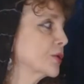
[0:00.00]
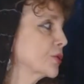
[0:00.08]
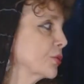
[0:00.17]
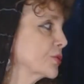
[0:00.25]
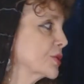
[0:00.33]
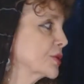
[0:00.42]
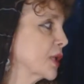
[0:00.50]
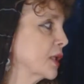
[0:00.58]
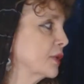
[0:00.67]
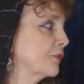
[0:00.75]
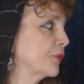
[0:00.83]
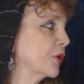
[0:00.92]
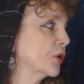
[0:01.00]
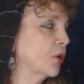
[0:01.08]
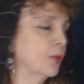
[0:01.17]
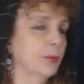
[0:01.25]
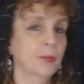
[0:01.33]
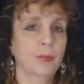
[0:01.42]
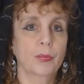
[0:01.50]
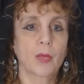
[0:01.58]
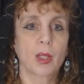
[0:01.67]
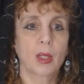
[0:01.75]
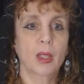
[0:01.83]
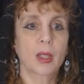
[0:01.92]
So sun in Virgo,
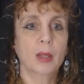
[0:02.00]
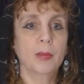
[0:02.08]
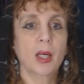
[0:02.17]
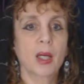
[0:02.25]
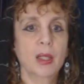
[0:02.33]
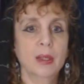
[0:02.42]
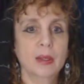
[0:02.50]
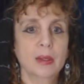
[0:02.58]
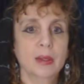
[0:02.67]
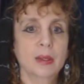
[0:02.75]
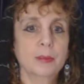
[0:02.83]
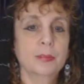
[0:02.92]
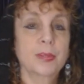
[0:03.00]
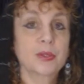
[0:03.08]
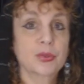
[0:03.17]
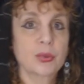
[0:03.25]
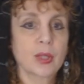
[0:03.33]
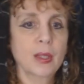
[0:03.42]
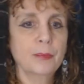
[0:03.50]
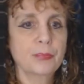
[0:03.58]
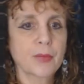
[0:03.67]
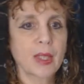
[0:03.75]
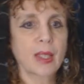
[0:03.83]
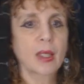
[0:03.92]
Hama in Betula,
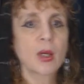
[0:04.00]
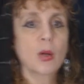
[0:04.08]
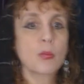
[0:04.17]
okay?